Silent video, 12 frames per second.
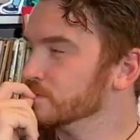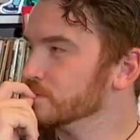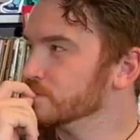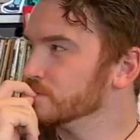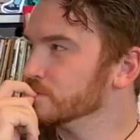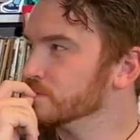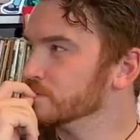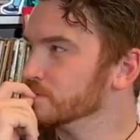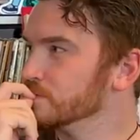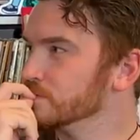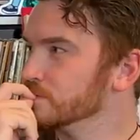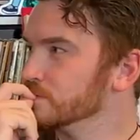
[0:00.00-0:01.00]

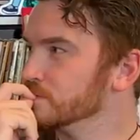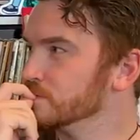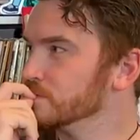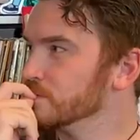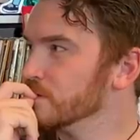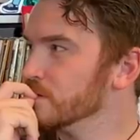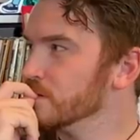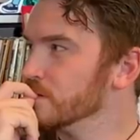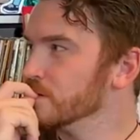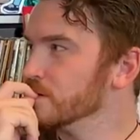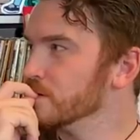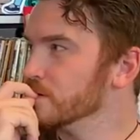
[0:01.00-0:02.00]

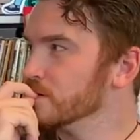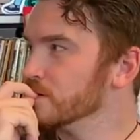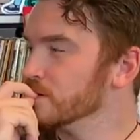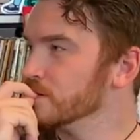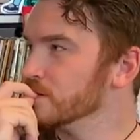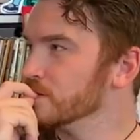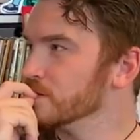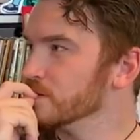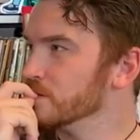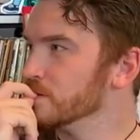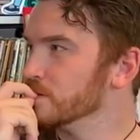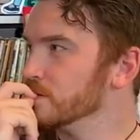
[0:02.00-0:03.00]

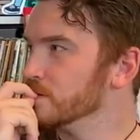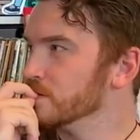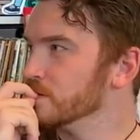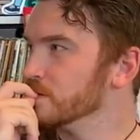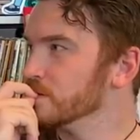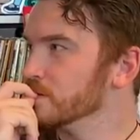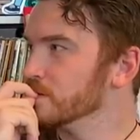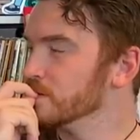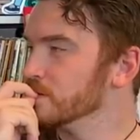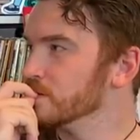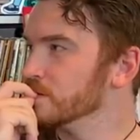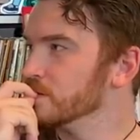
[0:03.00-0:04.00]

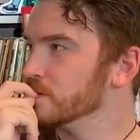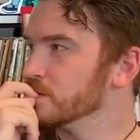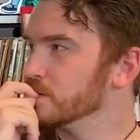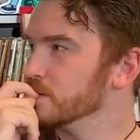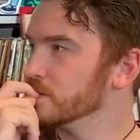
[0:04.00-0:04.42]
This person isn't speaking.